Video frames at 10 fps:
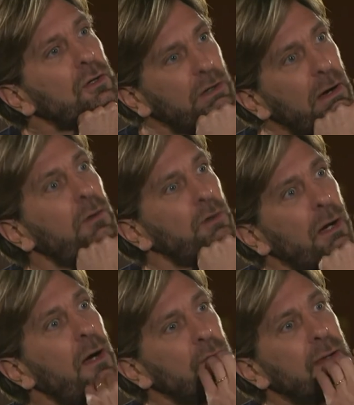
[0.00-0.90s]

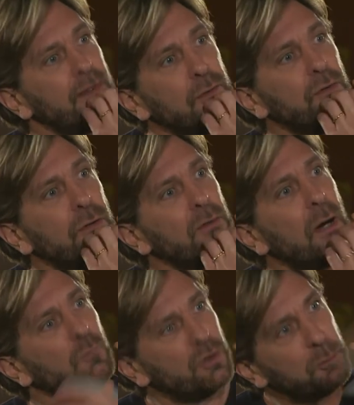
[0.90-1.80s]
how can you,
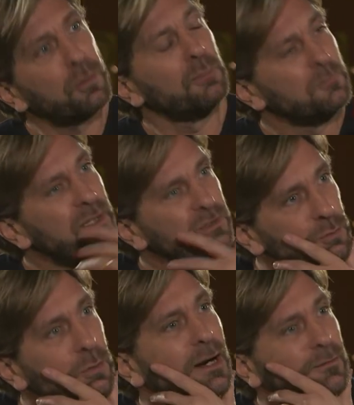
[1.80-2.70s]
what problem did
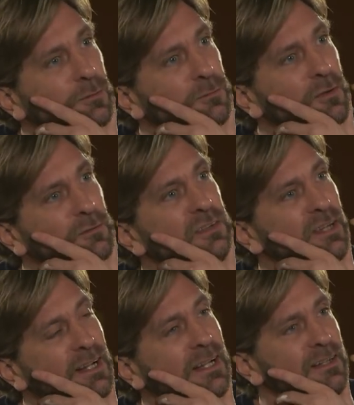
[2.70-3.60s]
you have of
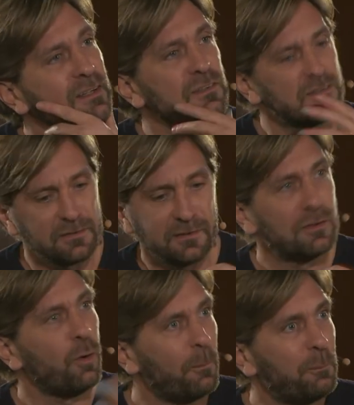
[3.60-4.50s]
telling this
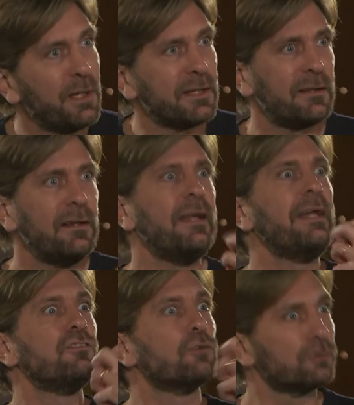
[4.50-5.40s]
topic
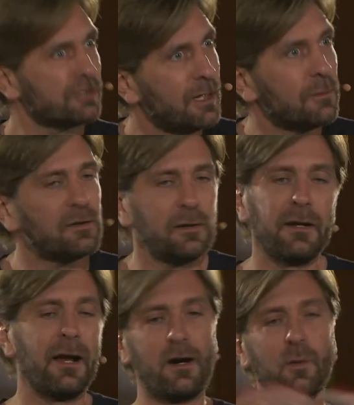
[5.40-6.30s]
in your country?
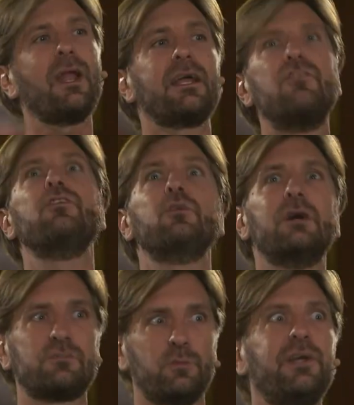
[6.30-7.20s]
And now, like,
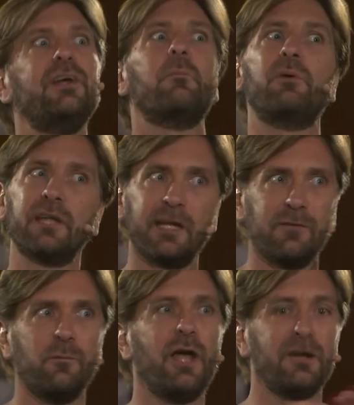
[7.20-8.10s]
you as we are bringing
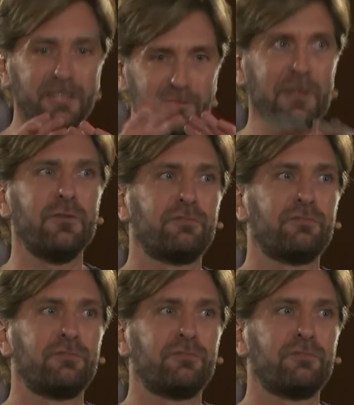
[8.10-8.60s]
in, we are giving you